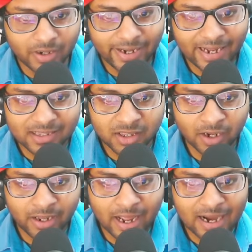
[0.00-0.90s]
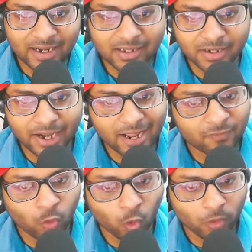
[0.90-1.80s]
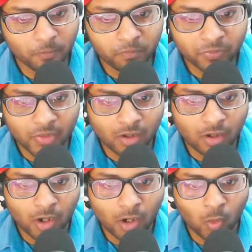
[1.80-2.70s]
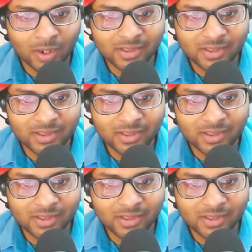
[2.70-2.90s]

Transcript: day 3 and the day 4. When